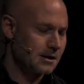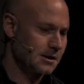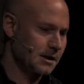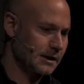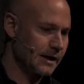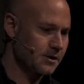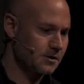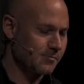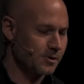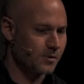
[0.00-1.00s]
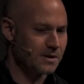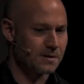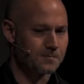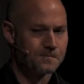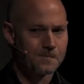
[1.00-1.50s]
the relations between
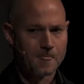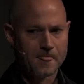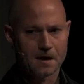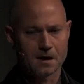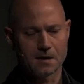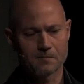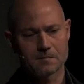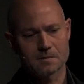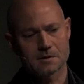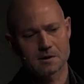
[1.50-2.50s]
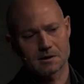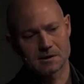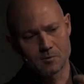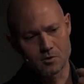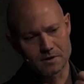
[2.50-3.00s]
them. In
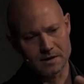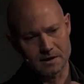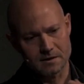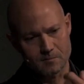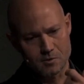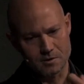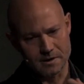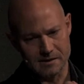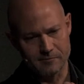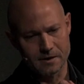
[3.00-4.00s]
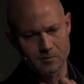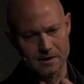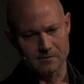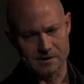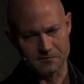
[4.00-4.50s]
the book on Israel,
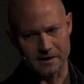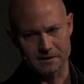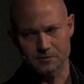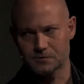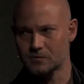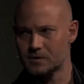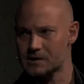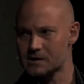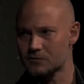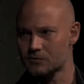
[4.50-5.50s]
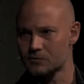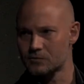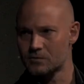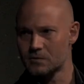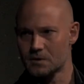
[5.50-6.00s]
what I was trying to do is
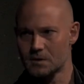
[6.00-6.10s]
to